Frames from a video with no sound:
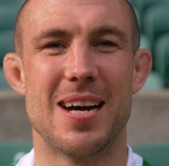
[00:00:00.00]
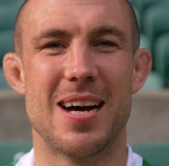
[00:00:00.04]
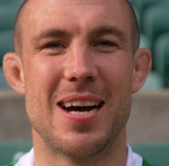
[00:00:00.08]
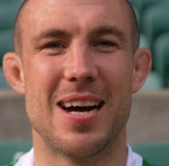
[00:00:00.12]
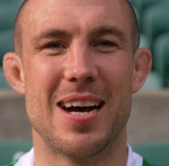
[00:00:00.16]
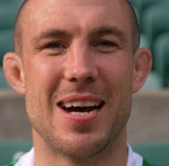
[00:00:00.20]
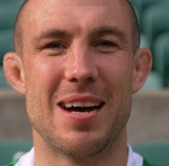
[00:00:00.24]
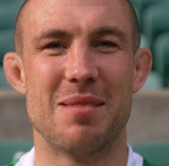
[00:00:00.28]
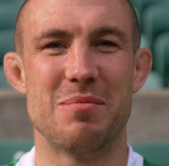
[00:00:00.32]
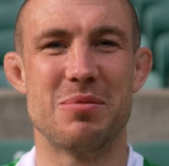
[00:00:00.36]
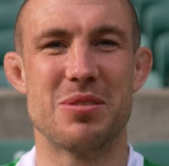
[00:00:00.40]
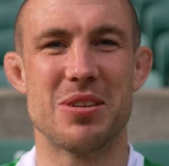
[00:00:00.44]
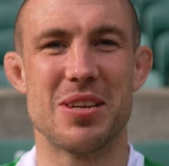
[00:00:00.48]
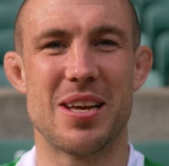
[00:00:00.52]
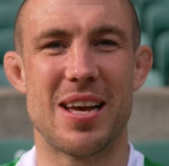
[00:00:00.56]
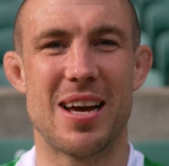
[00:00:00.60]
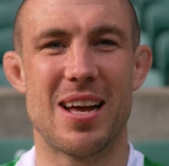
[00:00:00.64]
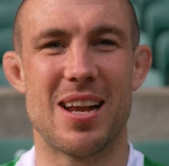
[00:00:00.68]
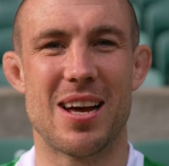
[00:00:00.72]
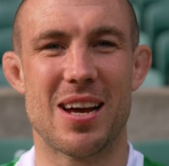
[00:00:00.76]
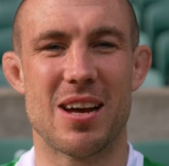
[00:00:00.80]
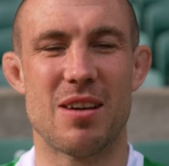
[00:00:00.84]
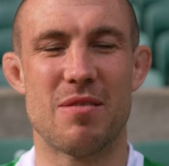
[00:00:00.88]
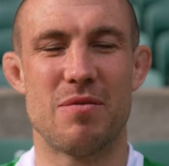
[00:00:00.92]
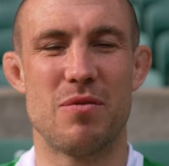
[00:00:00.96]
Um, so yeah,
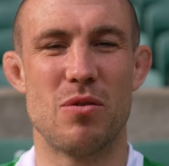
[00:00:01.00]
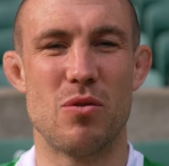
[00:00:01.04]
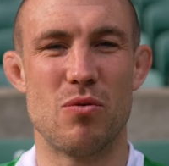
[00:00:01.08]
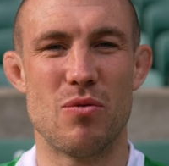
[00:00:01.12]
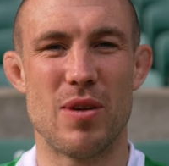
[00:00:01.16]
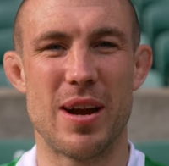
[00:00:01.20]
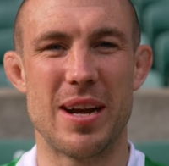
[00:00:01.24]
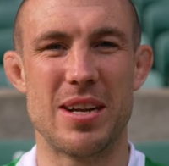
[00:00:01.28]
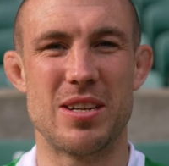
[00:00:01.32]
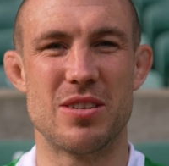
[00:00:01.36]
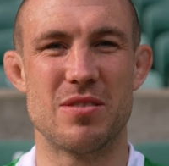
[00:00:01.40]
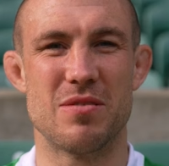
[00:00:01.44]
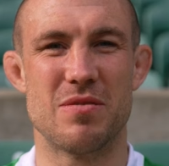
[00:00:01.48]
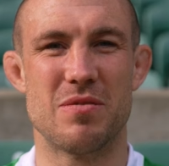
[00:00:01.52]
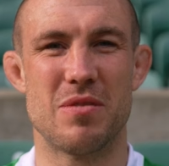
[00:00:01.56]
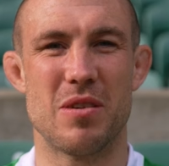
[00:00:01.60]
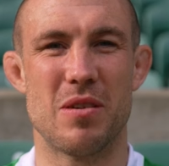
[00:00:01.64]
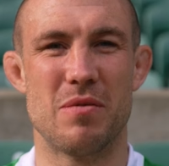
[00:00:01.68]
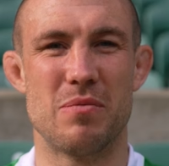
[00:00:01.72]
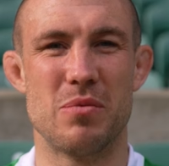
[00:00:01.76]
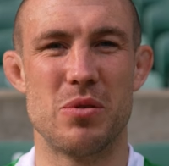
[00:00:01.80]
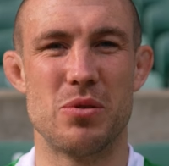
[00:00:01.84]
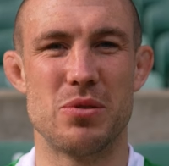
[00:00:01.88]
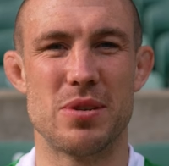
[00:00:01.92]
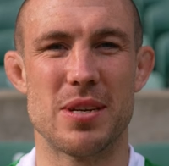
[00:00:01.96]
like a full range of,
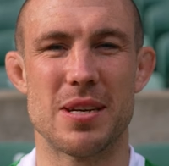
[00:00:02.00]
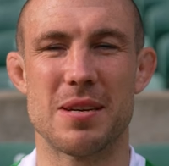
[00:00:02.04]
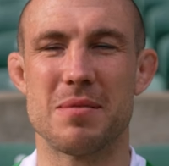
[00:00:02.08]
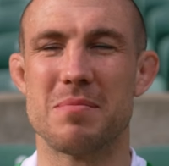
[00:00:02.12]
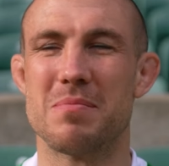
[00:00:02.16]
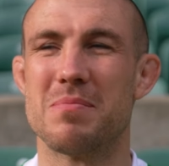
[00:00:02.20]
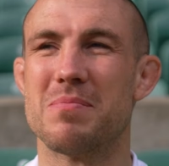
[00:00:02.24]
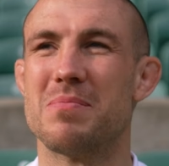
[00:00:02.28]
of music.